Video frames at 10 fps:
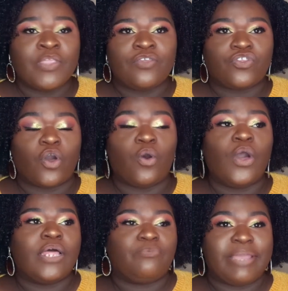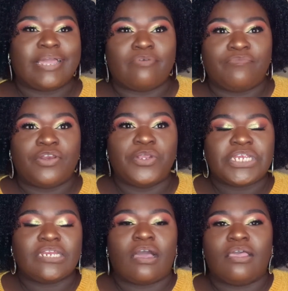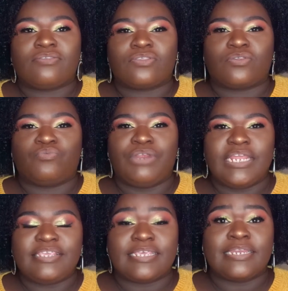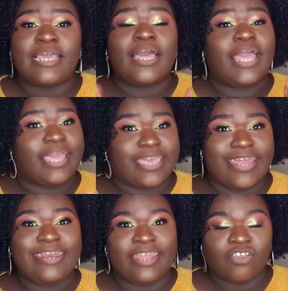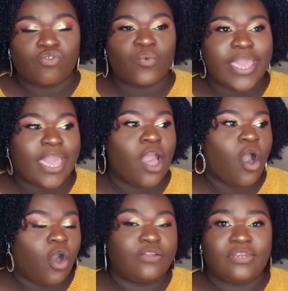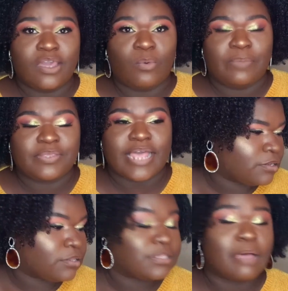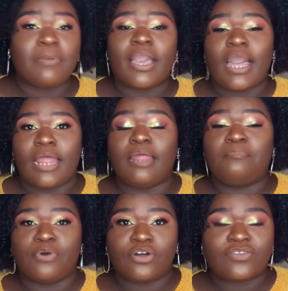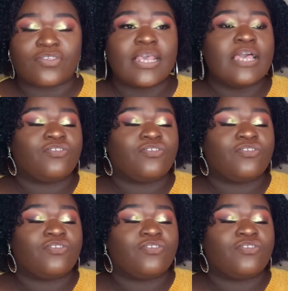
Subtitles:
So Makeup Revolution is releasing again next week on their website some color books.